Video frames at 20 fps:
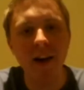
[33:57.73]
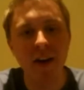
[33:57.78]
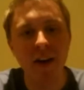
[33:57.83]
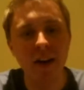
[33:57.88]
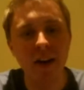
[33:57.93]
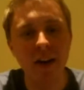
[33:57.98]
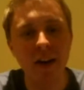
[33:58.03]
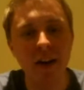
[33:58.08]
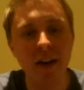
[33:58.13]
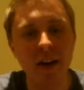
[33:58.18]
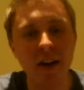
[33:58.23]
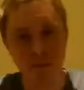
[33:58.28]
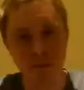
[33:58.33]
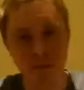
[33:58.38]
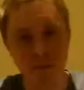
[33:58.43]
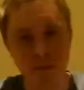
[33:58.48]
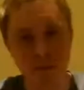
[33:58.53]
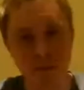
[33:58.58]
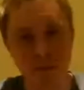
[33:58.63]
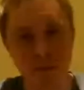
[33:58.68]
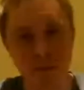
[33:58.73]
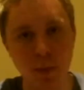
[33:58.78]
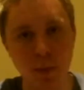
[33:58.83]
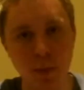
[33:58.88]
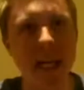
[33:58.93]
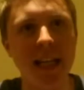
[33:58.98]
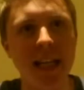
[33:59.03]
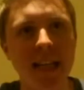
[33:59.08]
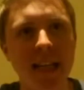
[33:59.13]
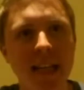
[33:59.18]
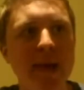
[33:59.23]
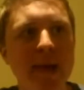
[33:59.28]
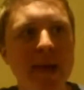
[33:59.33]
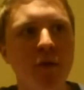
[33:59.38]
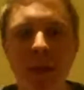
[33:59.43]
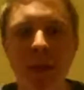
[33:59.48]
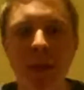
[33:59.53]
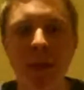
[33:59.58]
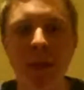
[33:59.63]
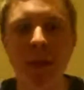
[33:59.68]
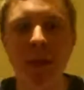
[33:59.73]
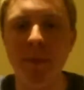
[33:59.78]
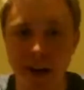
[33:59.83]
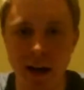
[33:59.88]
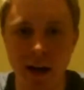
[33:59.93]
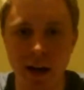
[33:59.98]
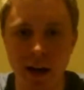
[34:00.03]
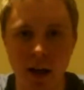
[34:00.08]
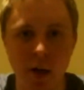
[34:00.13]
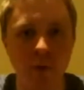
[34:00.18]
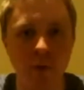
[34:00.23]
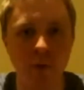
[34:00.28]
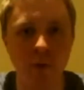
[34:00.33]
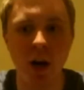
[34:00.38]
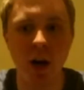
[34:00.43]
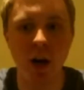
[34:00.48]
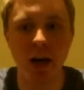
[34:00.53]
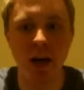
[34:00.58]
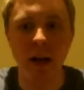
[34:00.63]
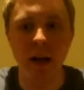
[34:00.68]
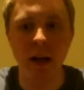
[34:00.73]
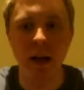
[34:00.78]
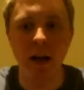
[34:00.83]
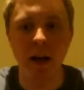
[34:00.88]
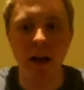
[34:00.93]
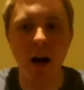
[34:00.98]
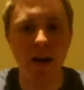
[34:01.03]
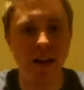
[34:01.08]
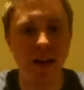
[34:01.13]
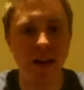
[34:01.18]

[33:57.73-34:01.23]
run him in the likes of the County Hurdle or something. He could have run him in the Champion Hurdle,